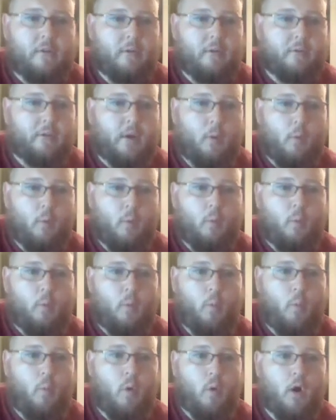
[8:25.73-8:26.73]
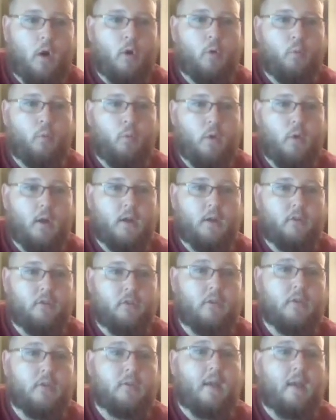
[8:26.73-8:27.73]
I was like, whoa, what
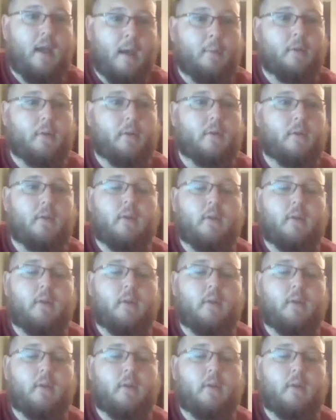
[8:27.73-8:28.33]
just happened?